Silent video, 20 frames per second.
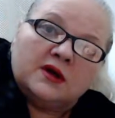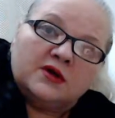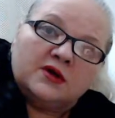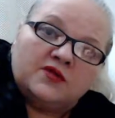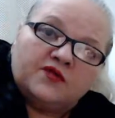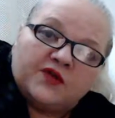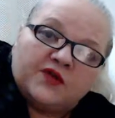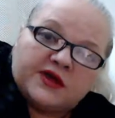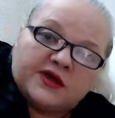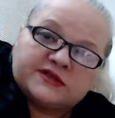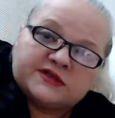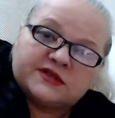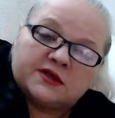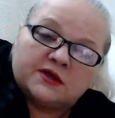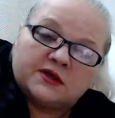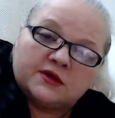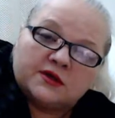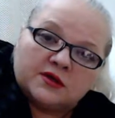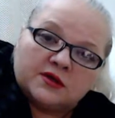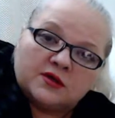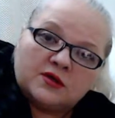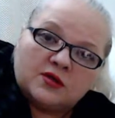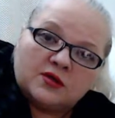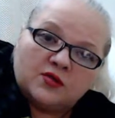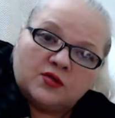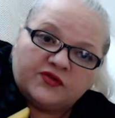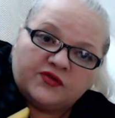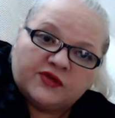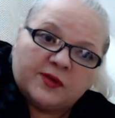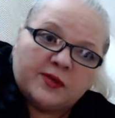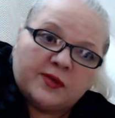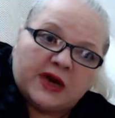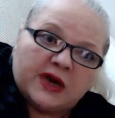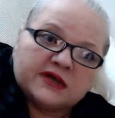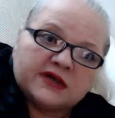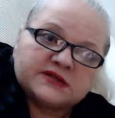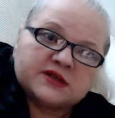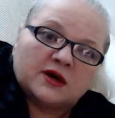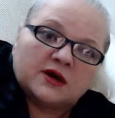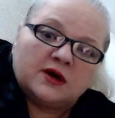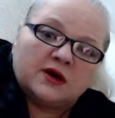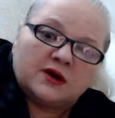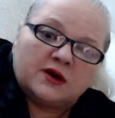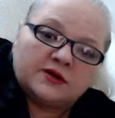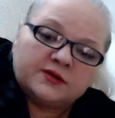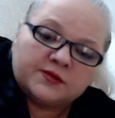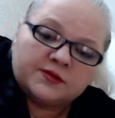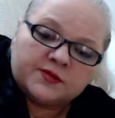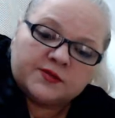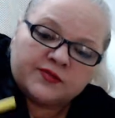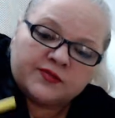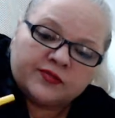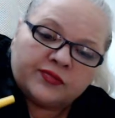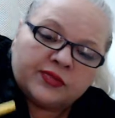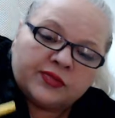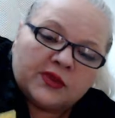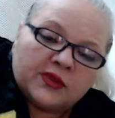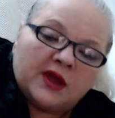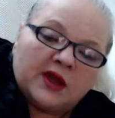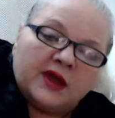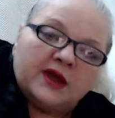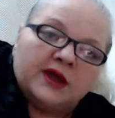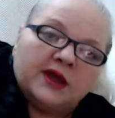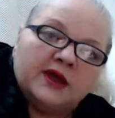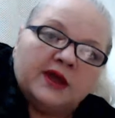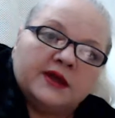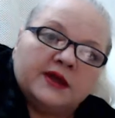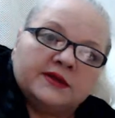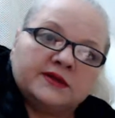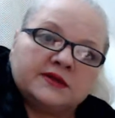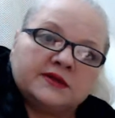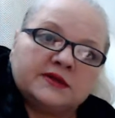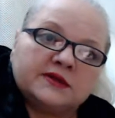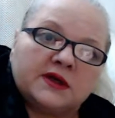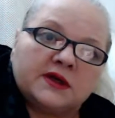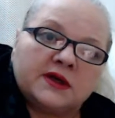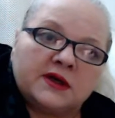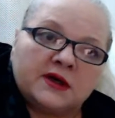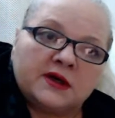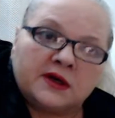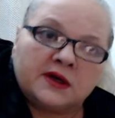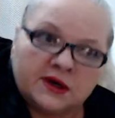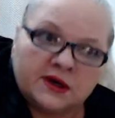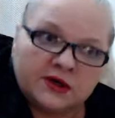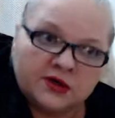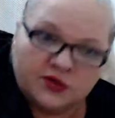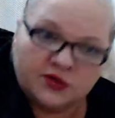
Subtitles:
face gear with the mask on, and you